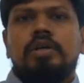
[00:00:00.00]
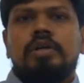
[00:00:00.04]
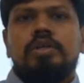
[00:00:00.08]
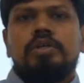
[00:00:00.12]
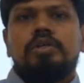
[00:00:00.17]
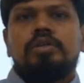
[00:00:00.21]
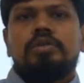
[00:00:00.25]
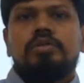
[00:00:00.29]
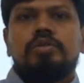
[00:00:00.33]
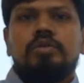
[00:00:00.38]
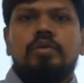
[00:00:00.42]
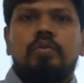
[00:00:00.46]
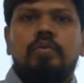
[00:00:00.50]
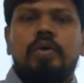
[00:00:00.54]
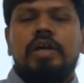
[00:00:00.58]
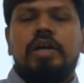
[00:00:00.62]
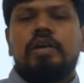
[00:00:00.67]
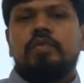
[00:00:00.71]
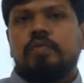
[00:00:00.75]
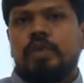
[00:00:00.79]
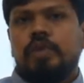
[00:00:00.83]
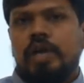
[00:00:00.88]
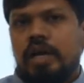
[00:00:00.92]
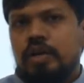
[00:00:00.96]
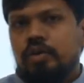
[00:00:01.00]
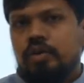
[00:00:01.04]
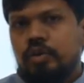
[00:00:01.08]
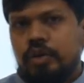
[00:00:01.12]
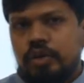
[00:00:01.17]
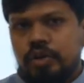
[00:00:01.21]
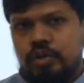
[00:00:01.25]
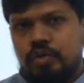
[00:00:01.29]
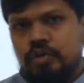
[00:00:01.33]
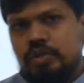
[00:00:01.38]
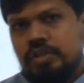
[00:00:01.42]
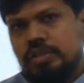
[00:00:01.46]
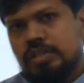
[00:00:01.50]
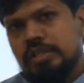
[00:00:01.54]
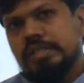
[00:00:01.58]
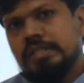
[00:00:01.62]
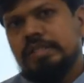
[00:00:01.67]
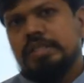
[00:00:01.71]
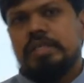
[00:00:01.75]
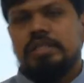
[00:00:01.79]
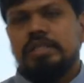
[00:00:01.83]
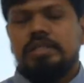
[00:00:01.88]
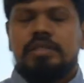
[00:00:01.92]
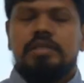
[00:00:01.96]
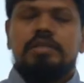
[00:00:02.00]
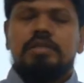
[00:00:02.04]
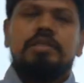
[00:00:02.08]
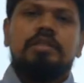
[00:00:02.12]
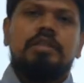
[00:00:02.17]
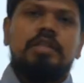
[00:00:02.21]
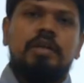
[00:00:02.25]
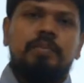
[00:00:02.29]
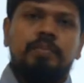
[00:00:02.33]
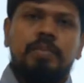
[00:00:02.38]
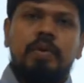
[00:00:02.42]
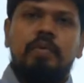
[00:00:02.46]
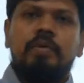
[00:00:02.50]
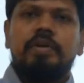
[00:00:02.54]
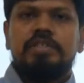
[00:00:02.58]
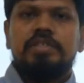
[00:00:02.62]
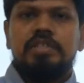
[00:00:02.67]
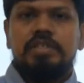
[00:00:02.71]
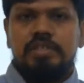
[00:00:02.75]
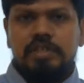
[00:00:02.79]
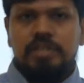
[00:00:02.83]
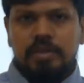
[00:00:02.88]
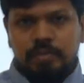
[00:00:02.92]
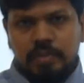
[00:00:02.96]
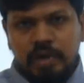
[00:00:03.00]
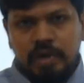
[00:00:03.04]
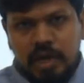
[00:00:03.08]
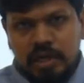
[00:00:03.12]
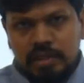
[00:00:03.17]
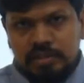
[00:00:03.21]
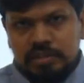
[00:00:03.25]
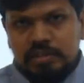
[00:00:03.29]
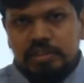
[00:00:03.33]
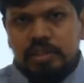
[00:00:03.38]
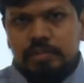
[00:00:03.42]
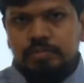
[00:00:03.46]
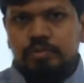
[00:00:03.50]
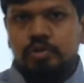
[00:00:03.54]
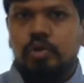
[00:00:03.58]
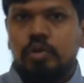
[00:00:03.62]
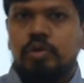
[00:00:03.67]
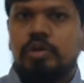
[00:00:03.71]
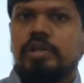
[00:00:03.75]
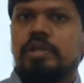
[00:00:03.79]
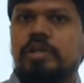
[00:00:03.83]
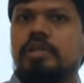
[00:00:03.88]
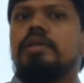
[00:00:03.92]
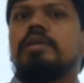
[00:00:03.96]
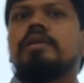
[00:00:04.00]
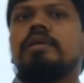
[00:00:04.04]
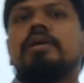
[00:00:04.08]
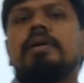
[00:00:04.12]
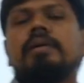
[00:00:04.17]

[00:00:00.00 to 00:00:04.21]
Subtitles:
So what we are going to discuss is the power system concepts only,